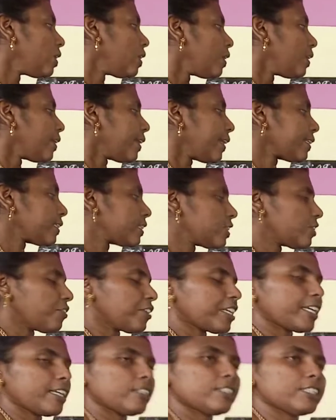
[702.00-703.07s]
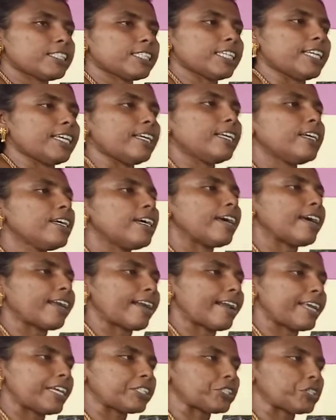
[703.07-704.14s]
Next we can see
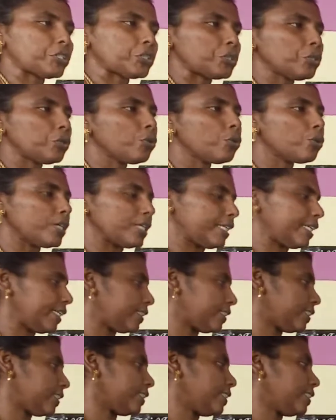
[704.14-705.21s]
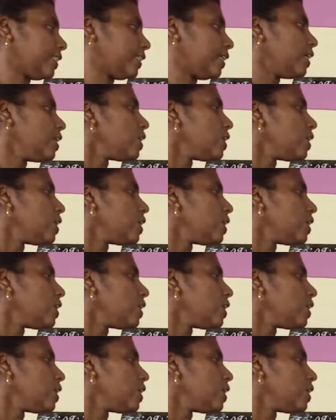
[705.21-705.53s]
relative density.